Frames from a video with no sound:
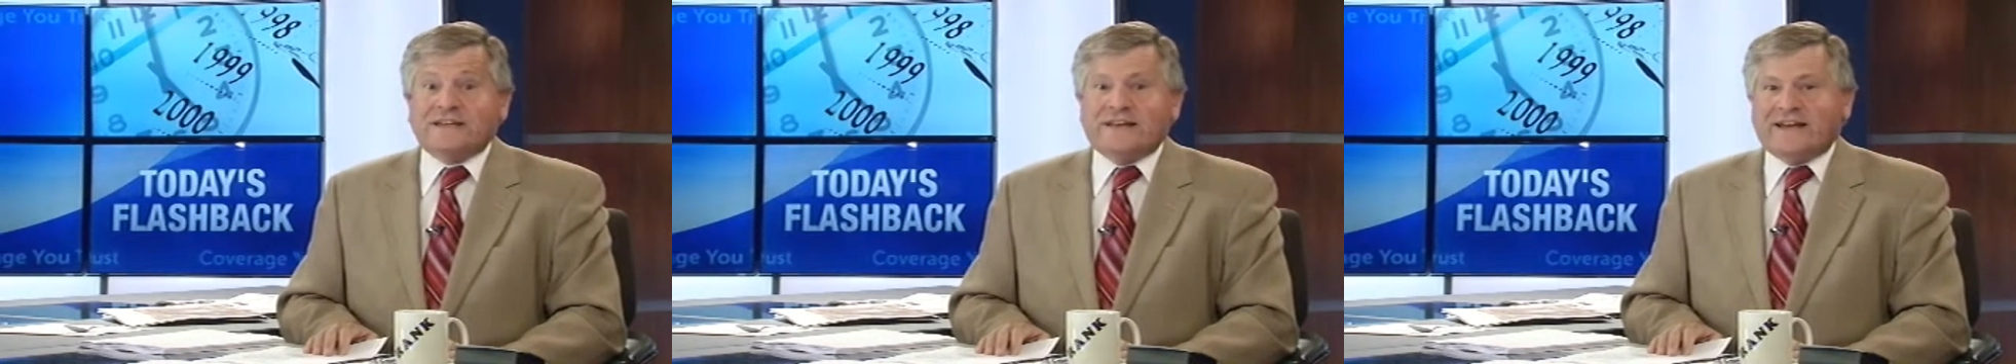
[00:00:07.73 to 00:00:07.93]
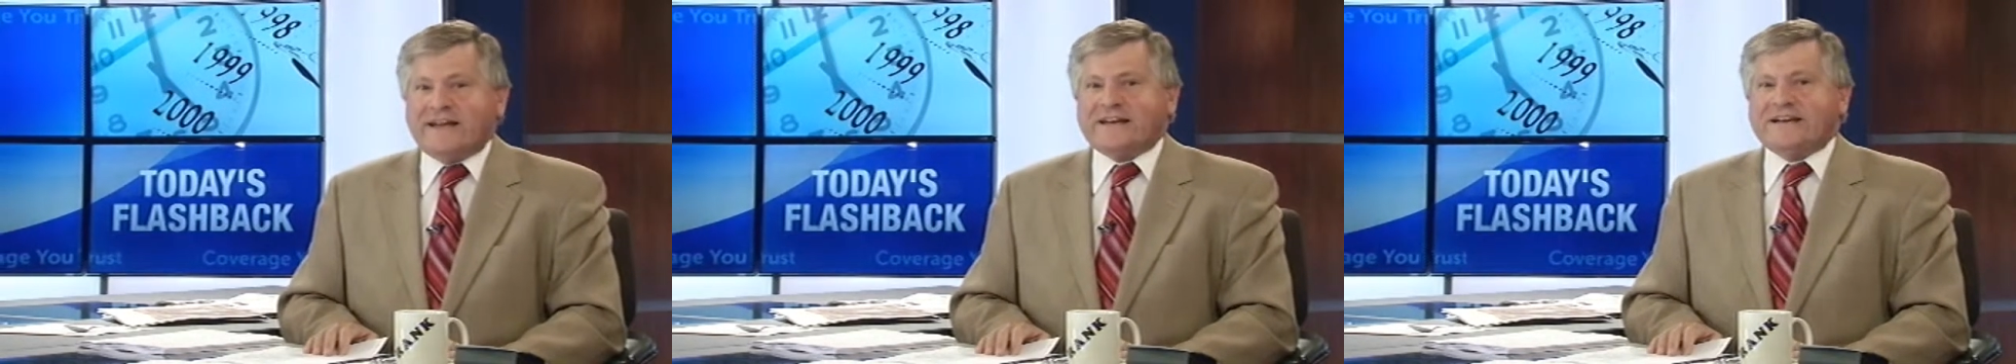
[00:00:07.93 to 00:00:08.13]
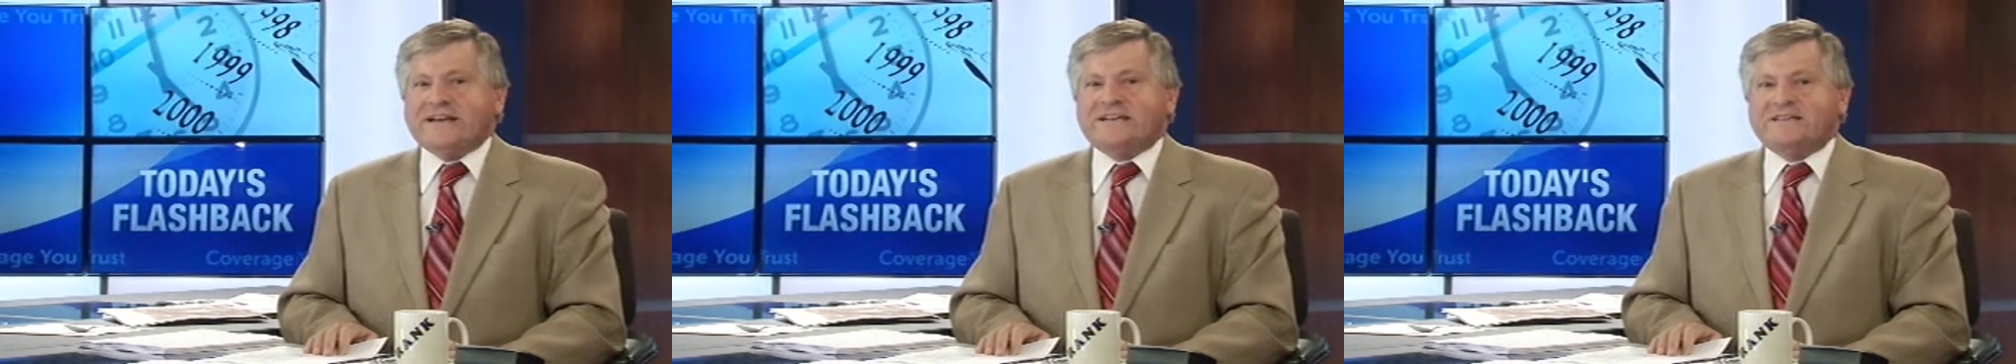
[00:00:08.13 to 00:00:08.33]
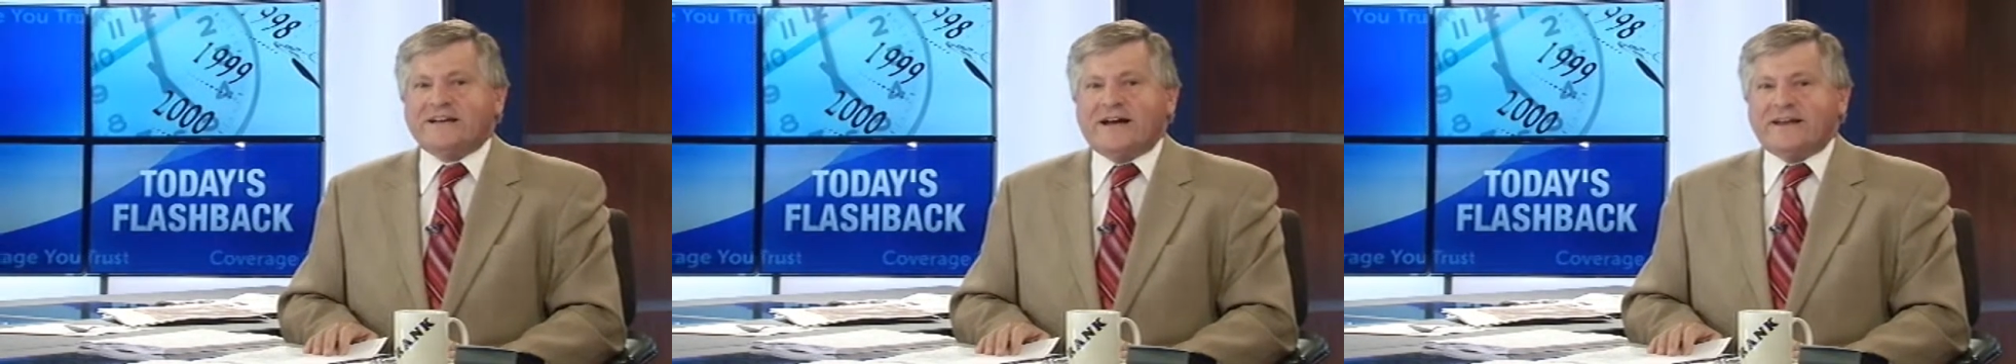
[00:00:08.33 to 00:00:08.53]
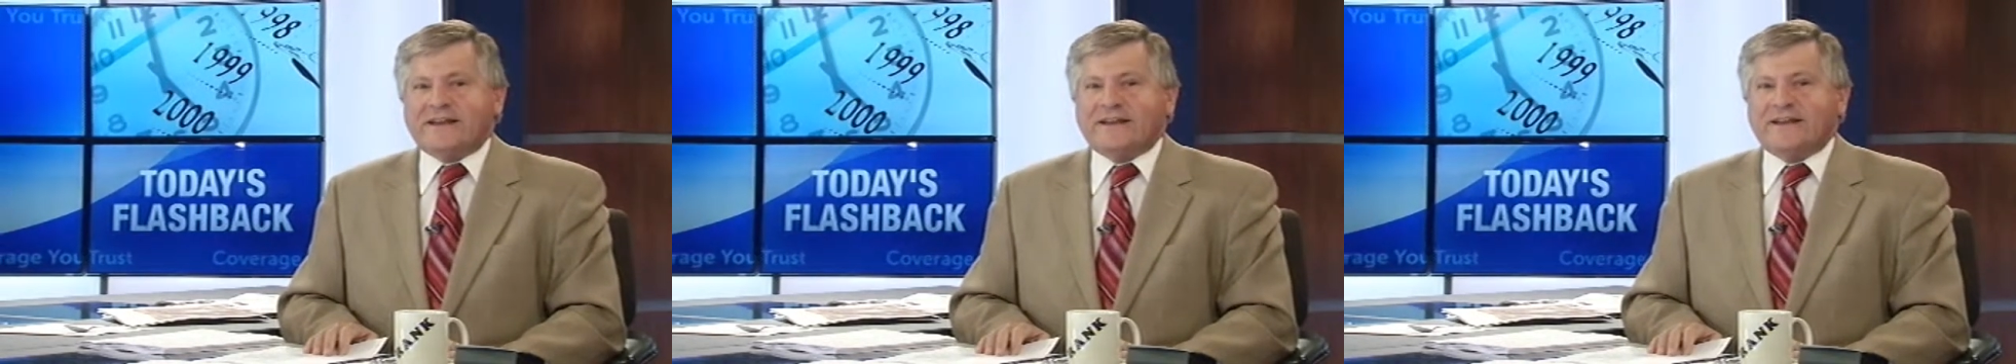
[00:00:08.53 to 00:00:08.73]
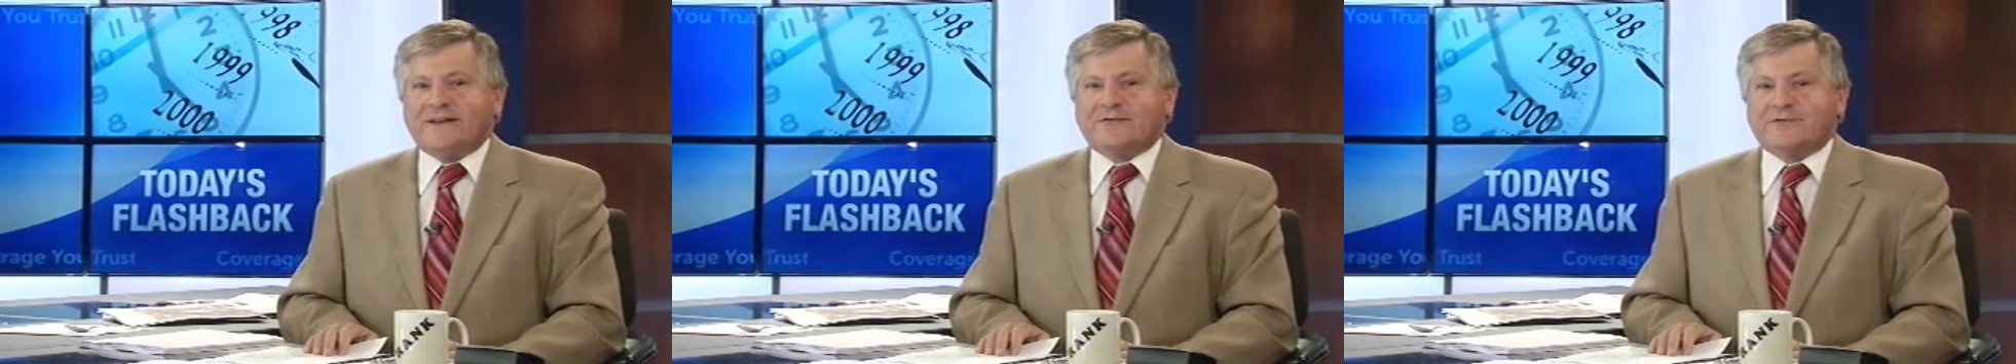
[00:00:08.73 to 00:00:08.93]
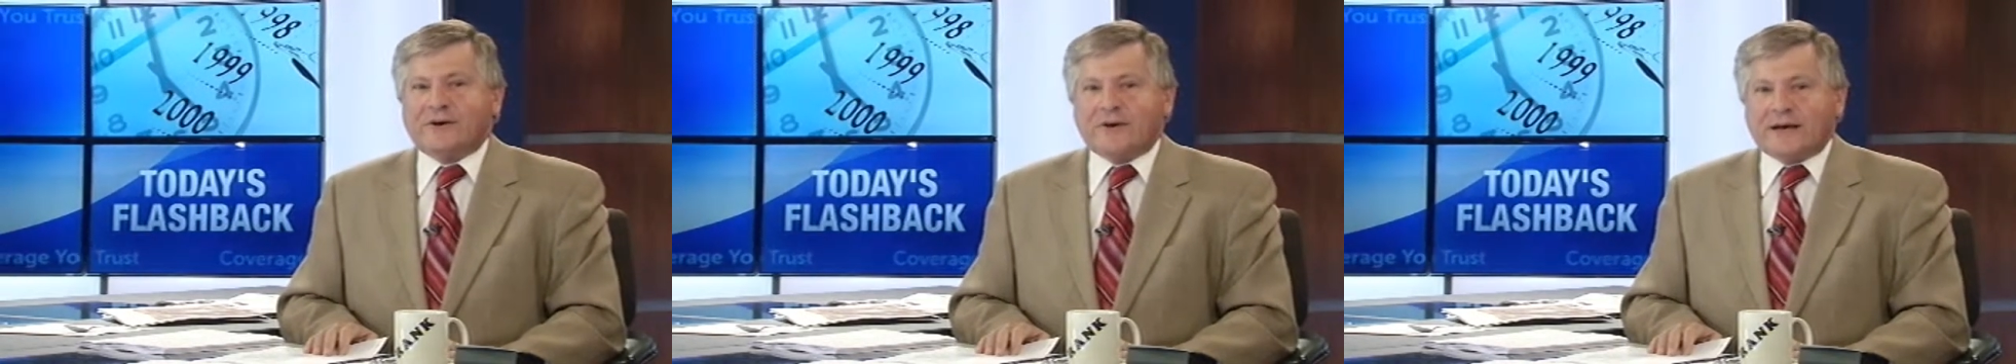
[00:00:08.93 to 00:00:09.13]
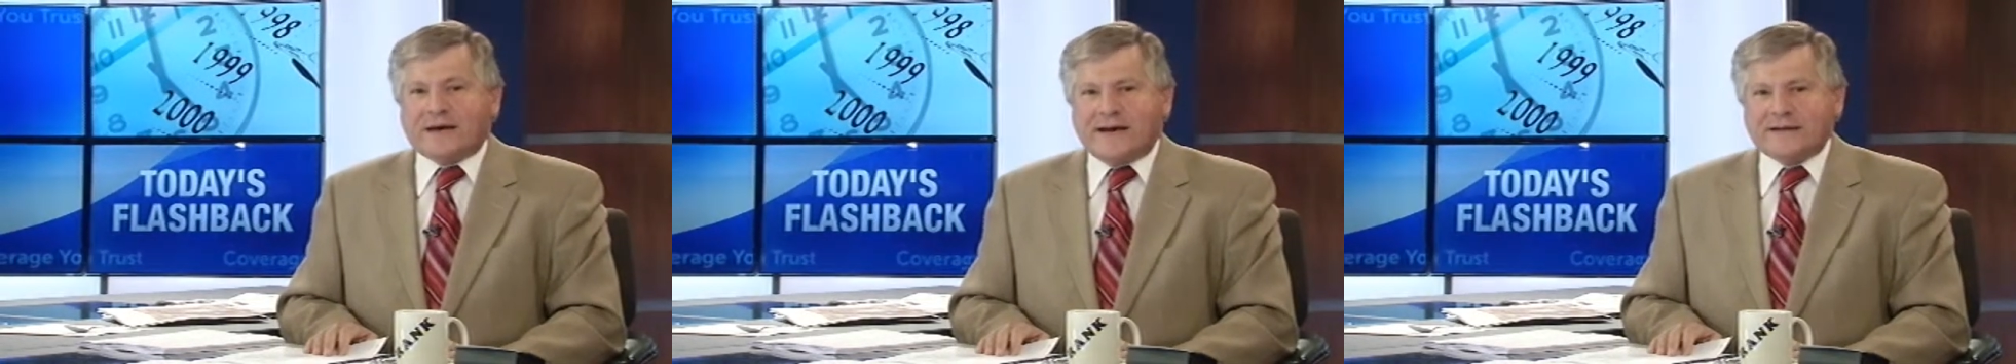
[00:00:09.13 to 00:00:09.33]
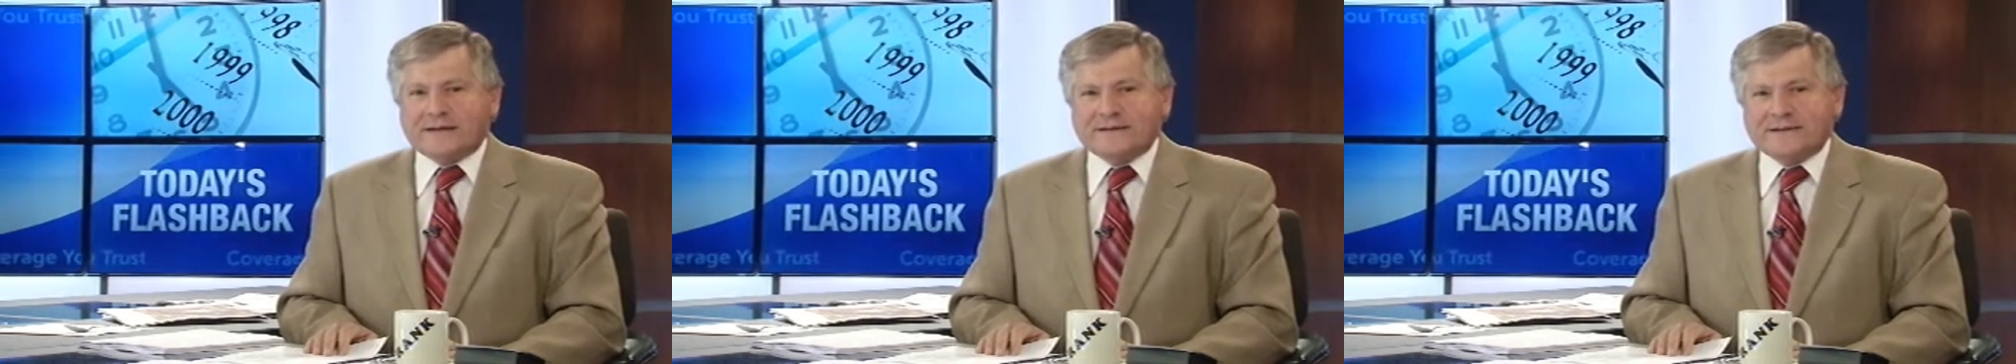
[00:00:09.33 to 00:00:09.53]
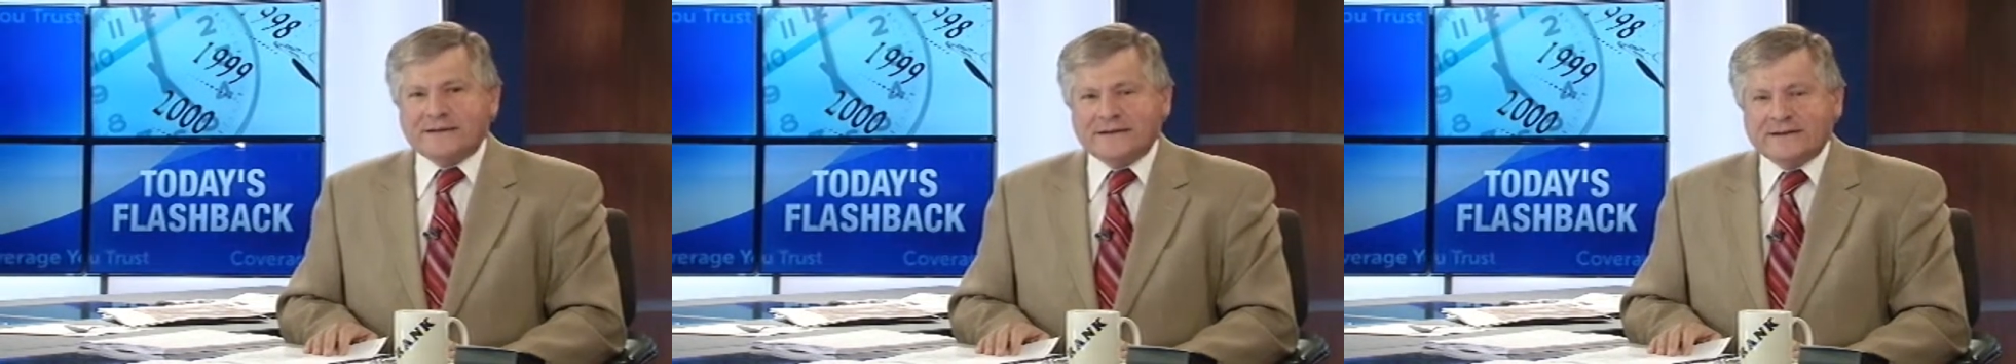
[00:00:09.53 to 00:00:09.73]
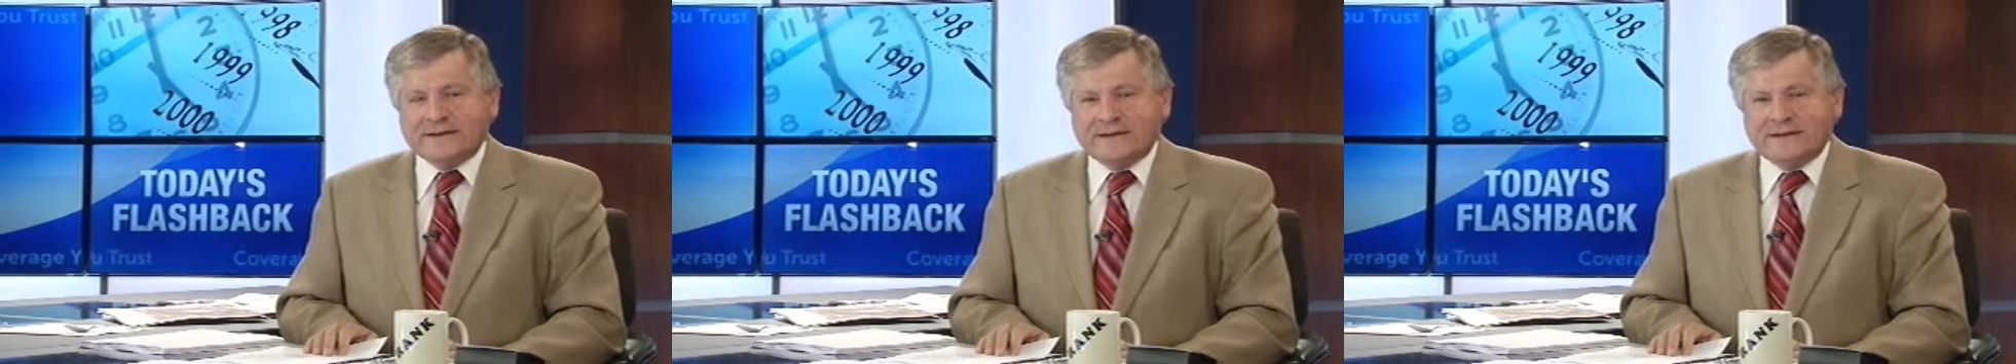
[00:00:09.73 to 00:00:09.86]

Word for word: Kennedy sighting in Rhode Island.